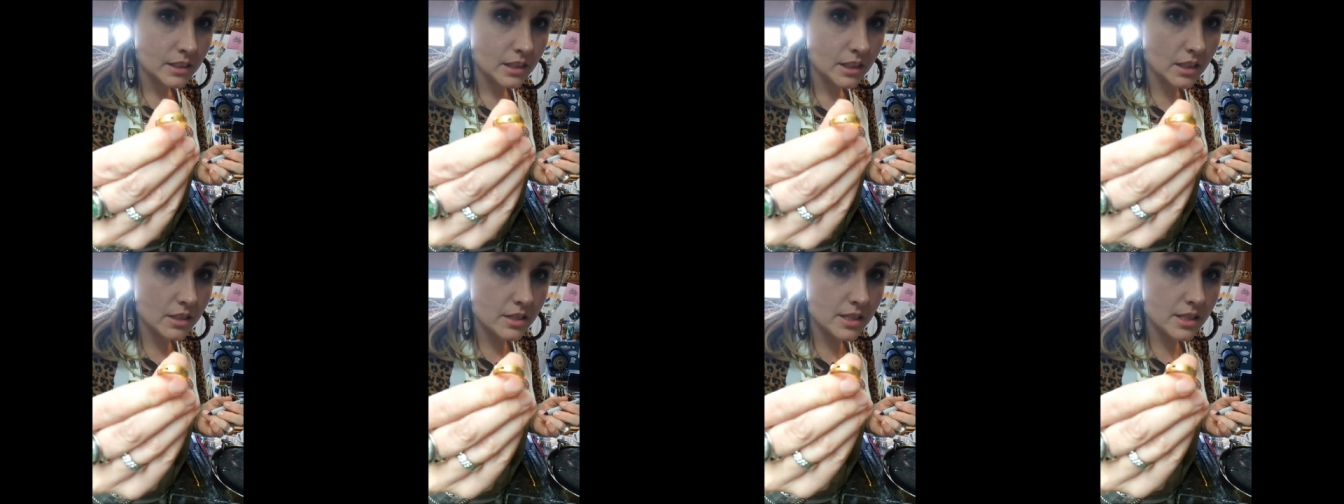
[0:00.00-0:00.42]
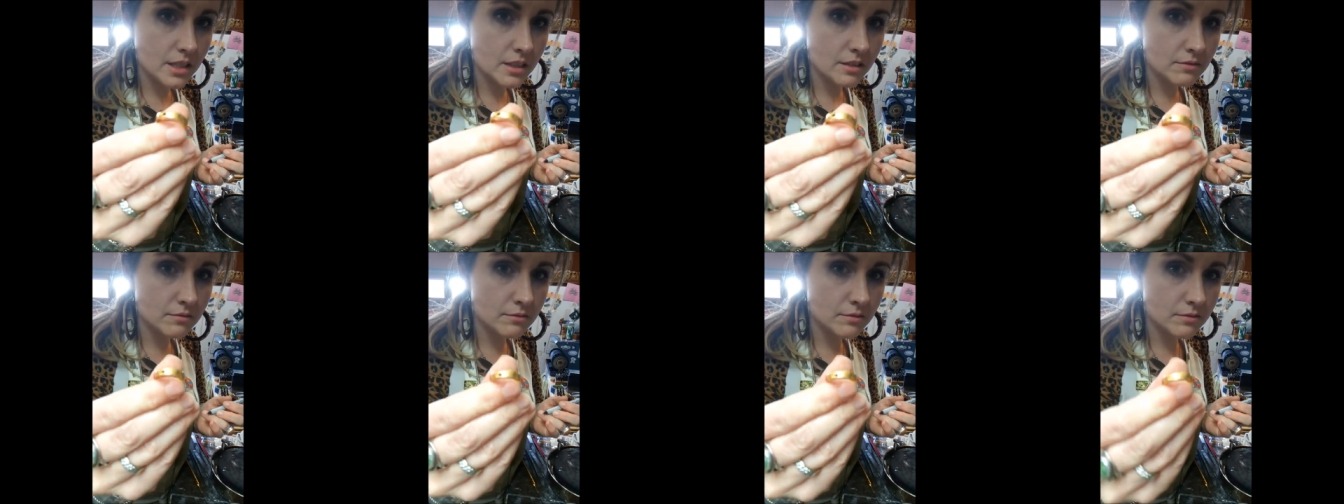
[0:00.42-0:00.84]
Y'all see
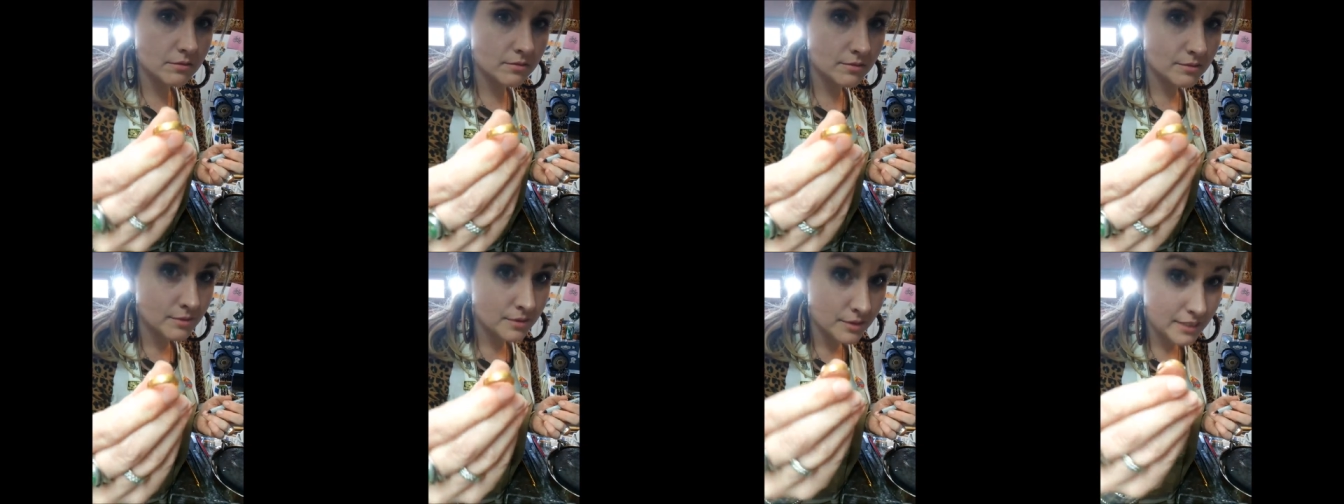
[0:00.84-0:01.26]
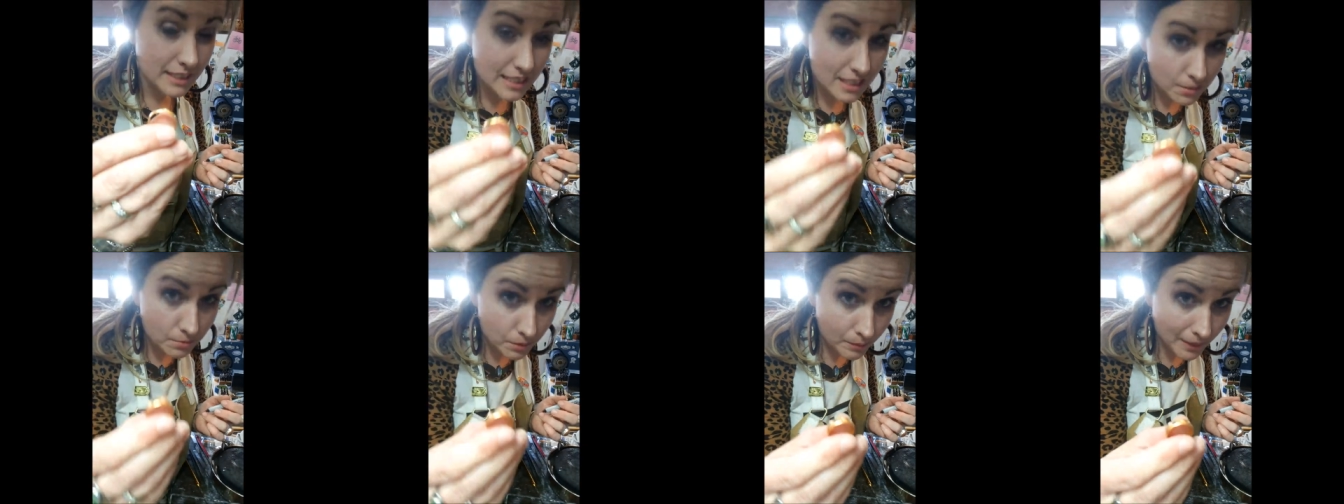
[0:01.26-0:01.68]
it?
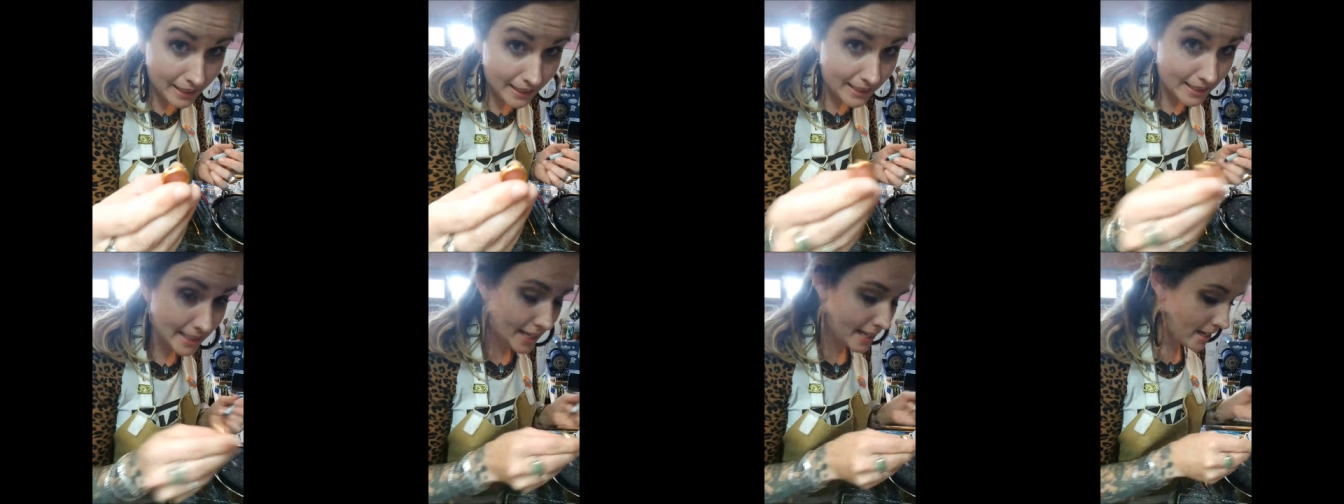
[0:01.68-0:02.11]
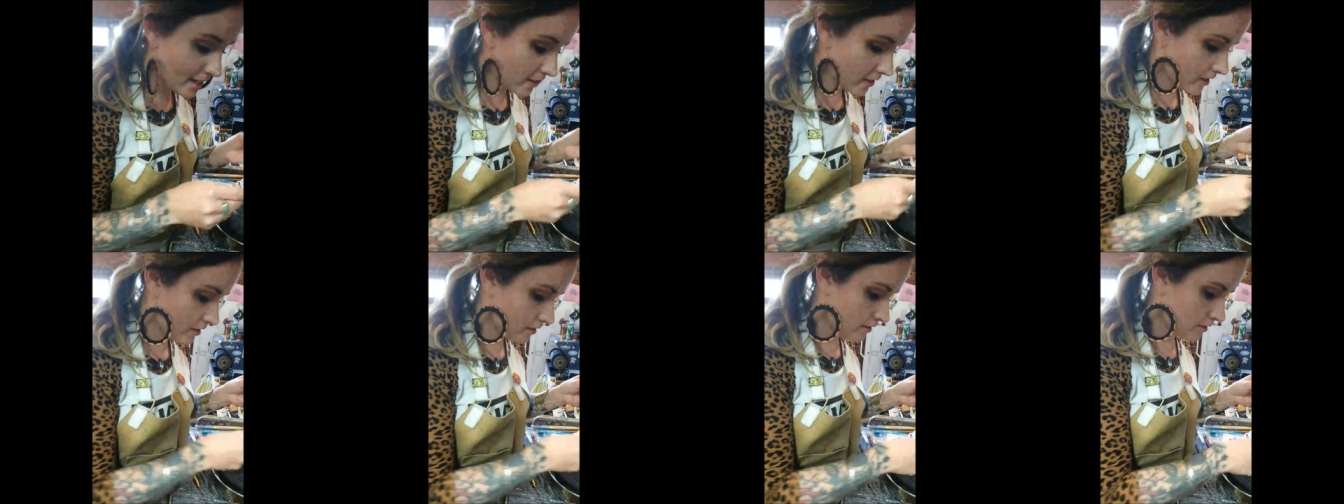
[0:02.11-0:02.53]
This is my
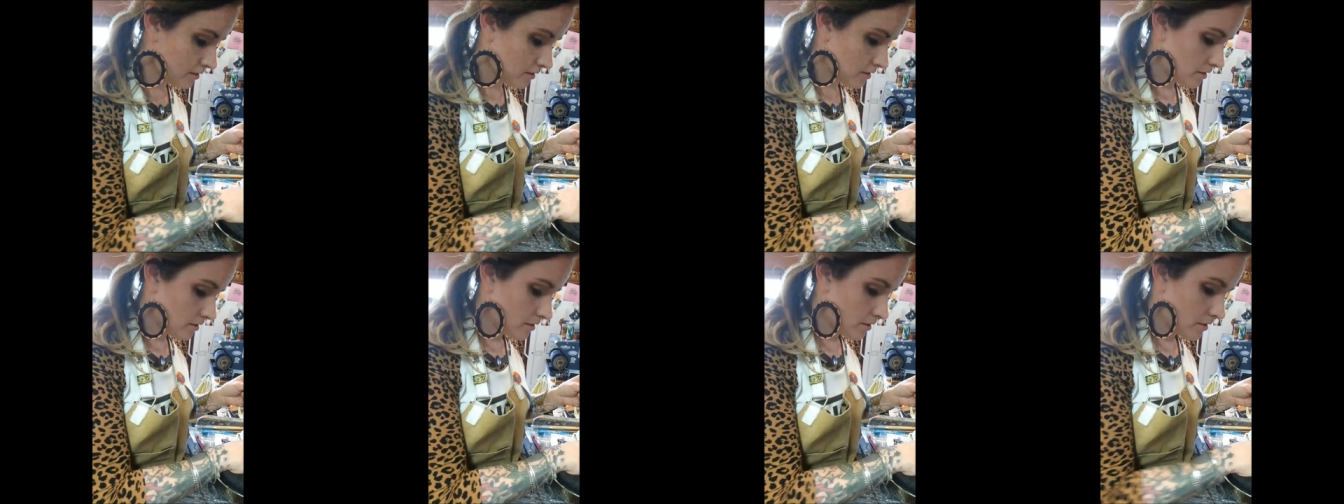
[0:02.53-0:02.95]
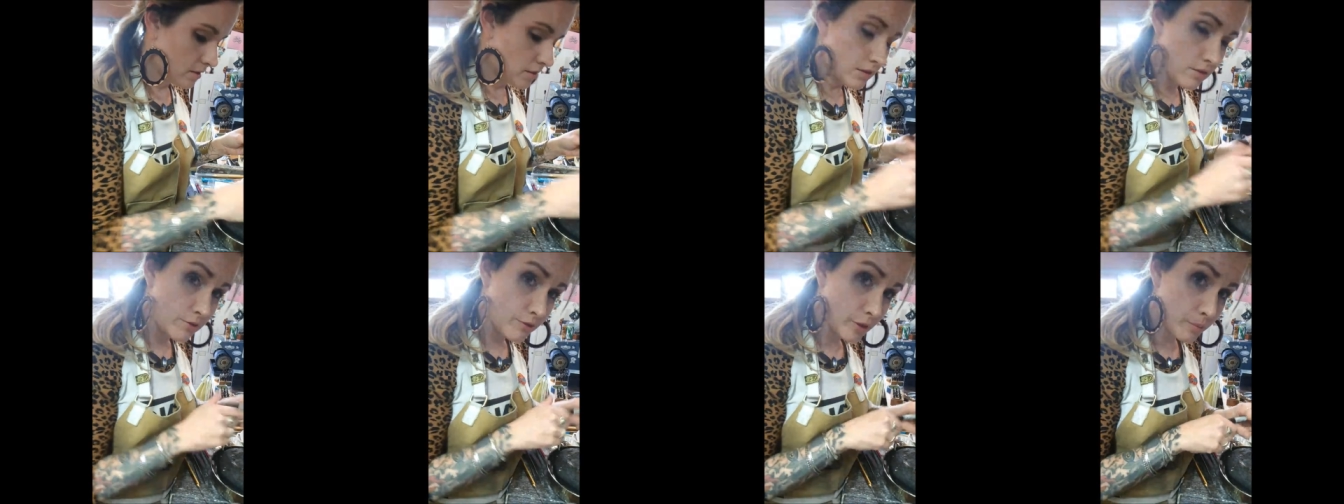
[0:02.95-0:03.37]
indicator
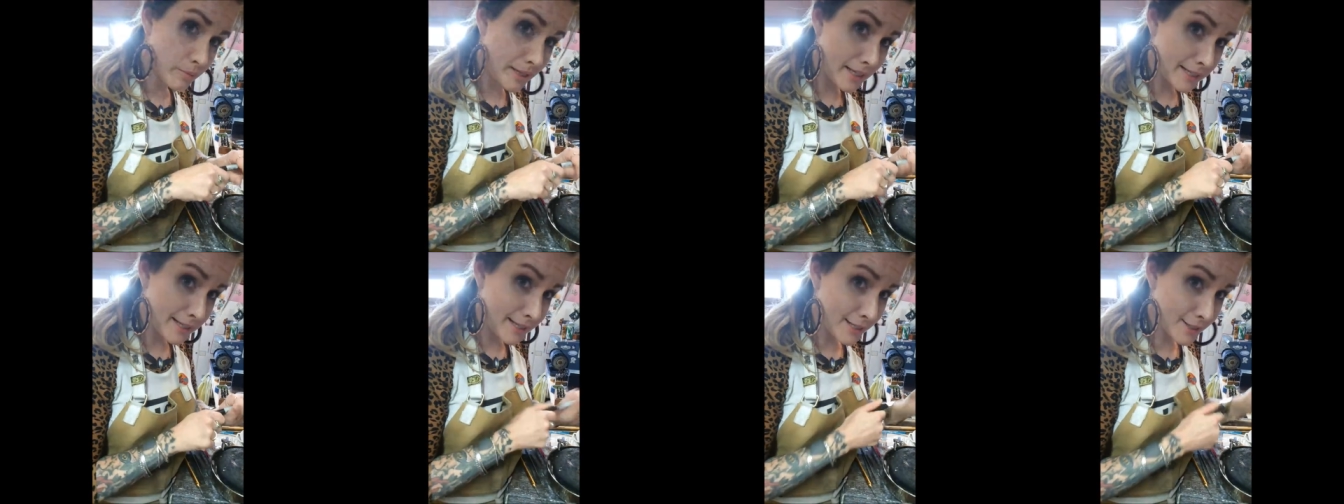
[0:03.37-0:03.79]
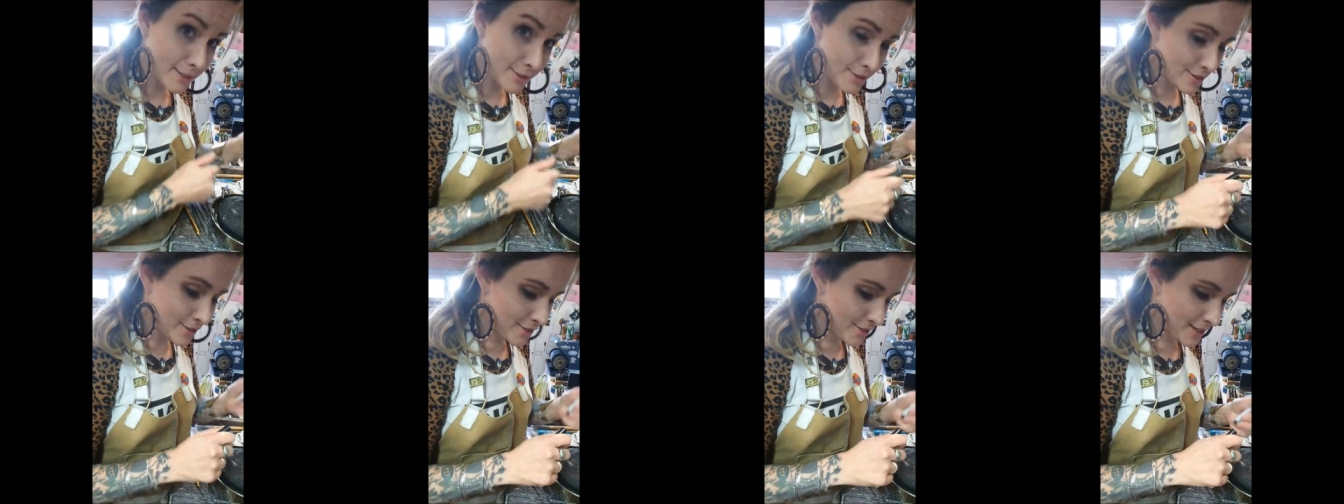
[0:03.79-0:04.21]
for being
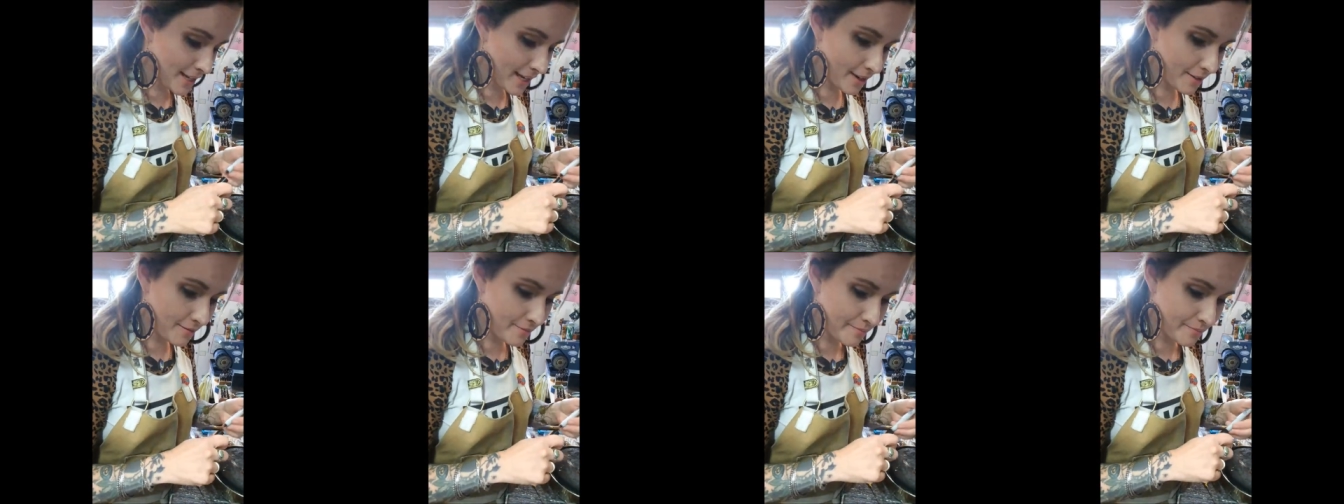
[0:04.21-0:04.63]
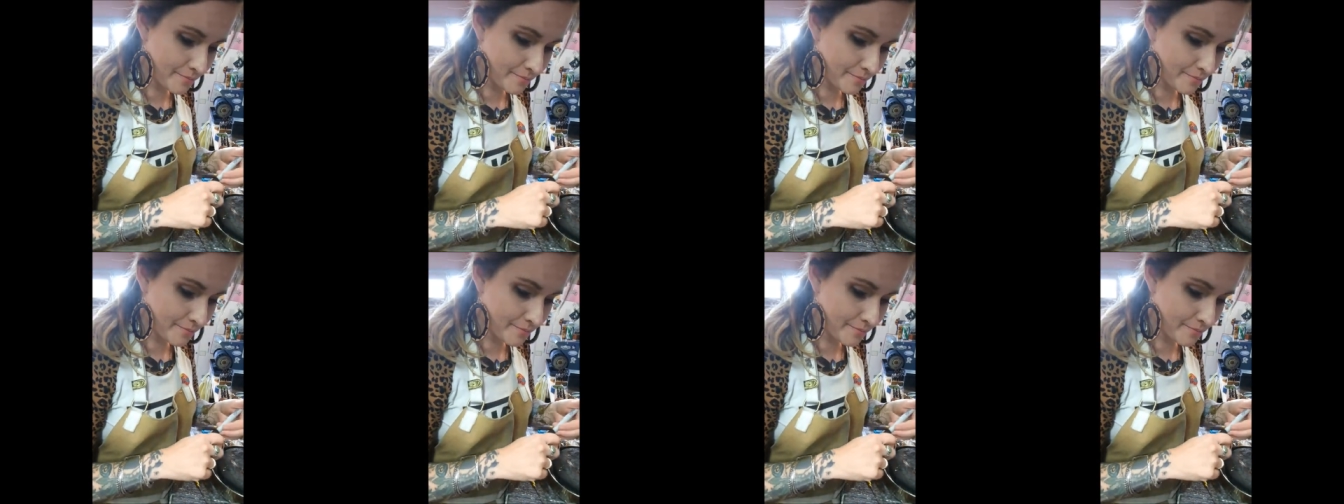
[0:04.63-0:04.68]
annealed, okay?